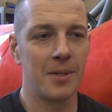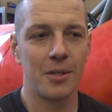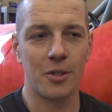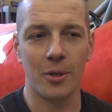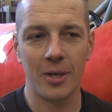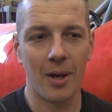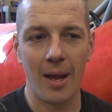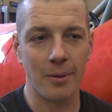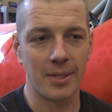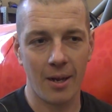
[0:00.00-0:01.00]
So, you know,
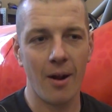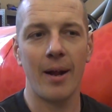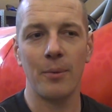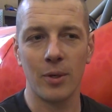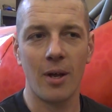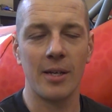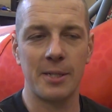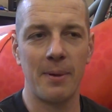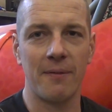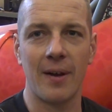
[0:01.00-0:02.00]
I was like, all right, we'll call it
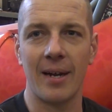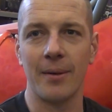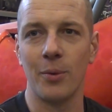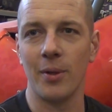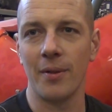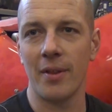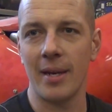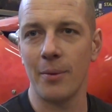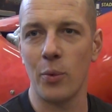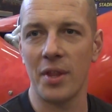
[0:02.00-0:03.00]
Spitfire. Well,
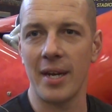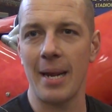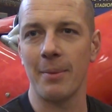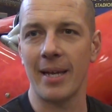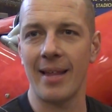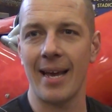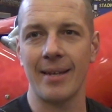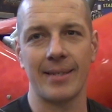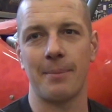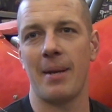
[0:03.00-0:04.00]
then with a name like that, I
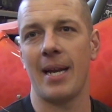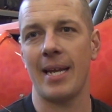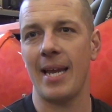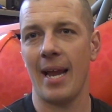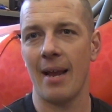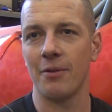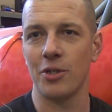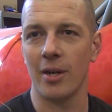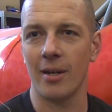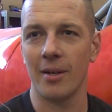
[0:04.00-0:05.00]
was like, man, I can't have a
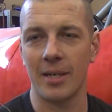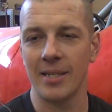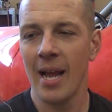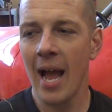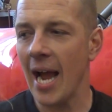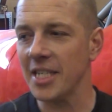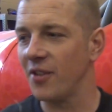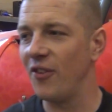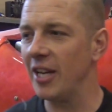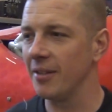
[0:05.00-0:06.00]
truck called, I
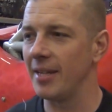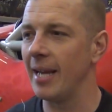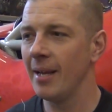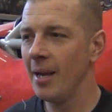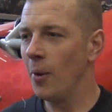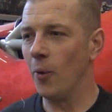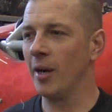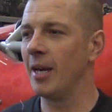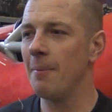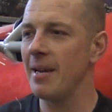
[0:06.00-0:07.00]
just figured that we're
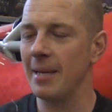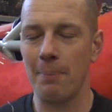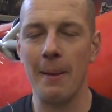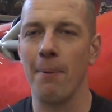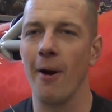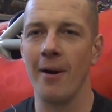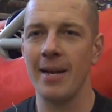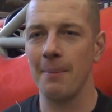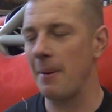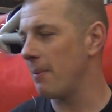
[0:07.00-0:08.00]
going to be at pit
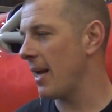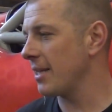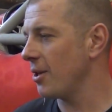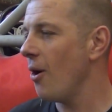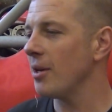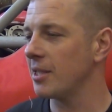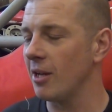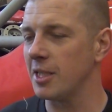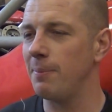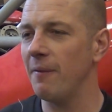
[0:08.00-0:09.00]
party and people ask, oh, it's
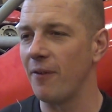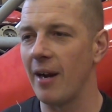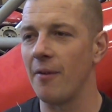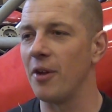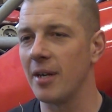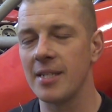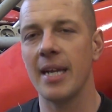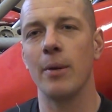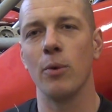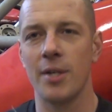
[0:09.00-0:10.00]
called Spitfire. They're going to
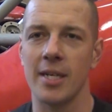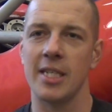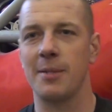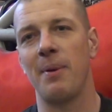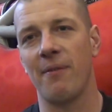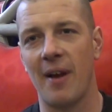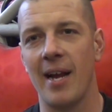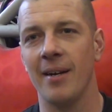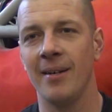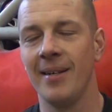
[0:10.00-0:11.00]
say, well, does it spit
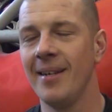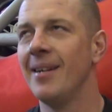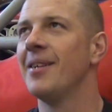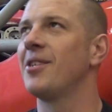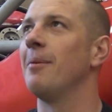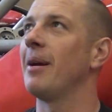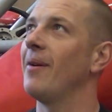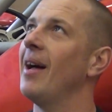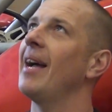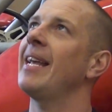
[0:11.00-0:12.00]
fire? So I'm like,
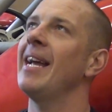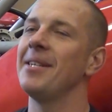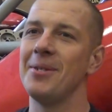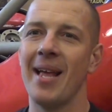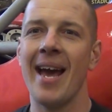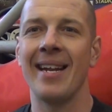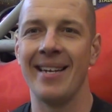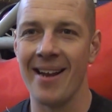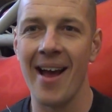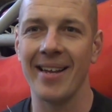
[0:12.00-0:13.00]
well, I can't do that
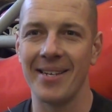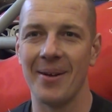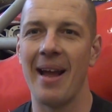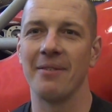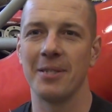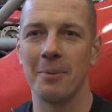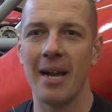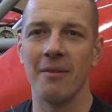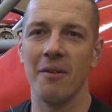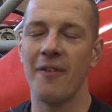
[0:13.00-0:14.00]
and not, you know, have some
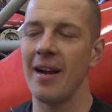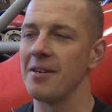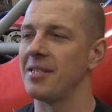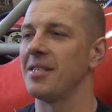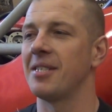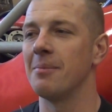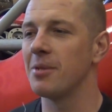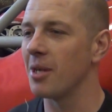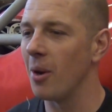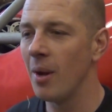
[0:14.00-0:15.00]
kind of a fire system.
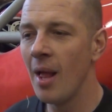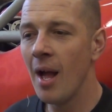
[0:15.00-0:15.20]
So